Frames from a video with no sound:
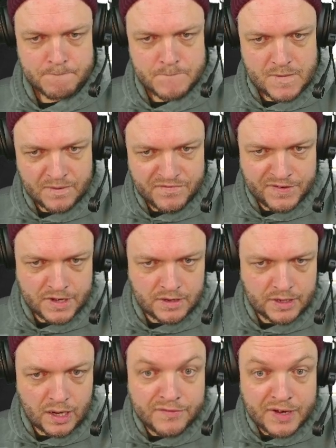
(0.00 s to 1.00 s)
I'm fairly
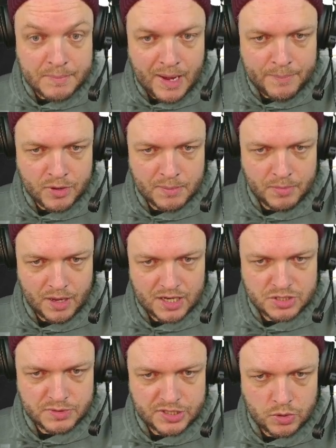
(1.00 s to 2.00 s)
confident my opponent blocks
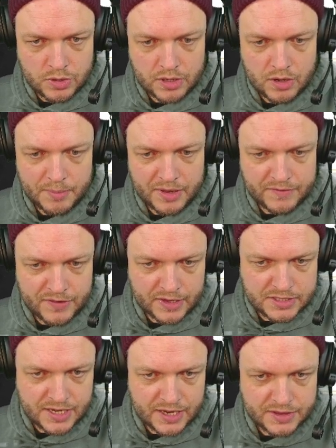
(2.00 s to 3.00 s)
with the Orc Army if I
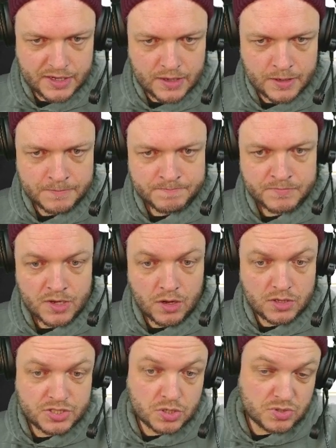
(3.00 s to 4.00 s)
attack there.
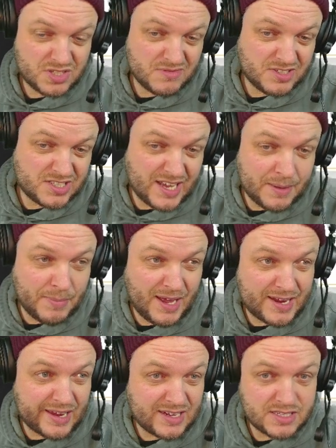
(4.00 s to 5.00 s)
Also, staying back
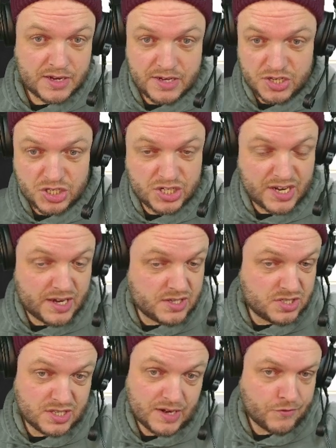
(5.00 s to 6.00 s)
against the Ninja deck
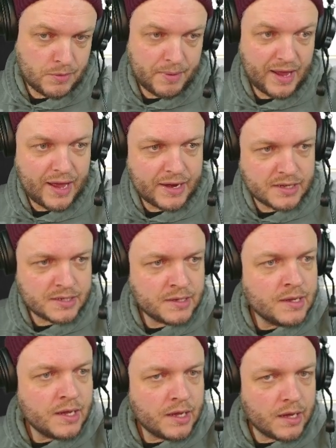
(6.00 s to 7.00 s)
is never bad.
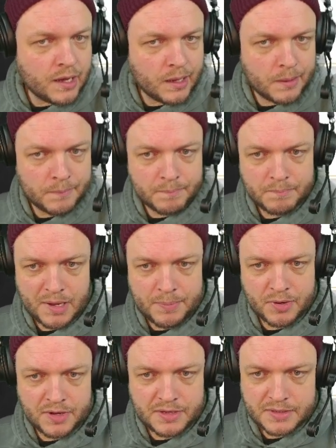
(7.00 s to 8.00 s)
My
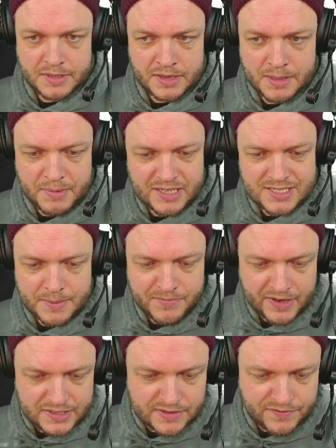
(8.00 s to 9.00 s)
opponent, in the meantime,
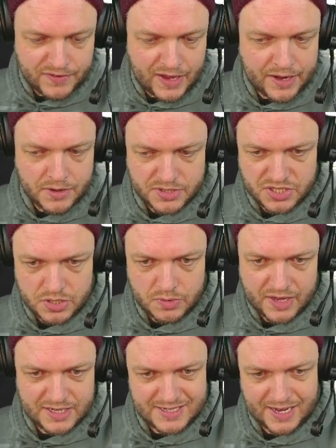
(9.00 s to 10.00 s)
finds a Flyer, so
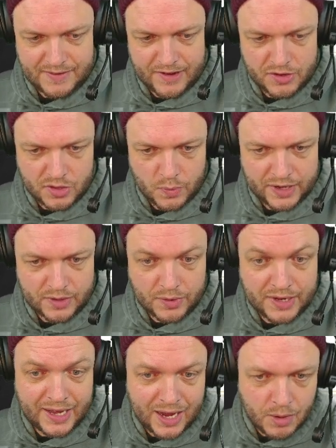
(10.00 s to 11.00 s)
that is kind of out of the window
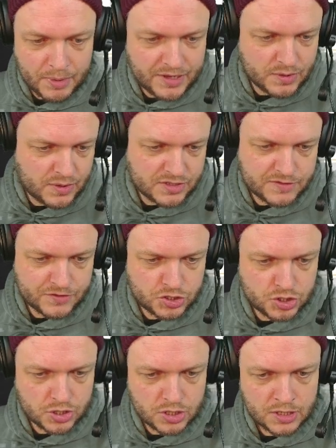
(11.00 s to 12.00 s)
now, but it was for
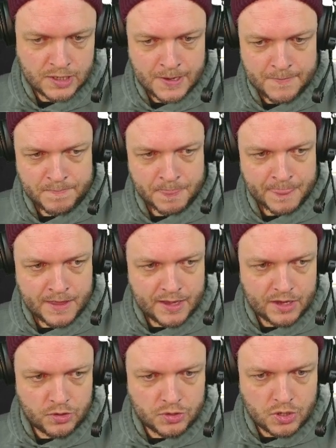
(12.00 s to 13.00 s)
sure a
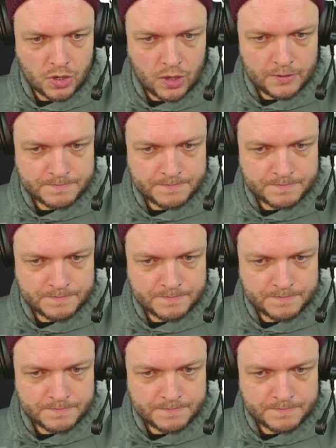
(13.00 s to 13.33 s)
good call.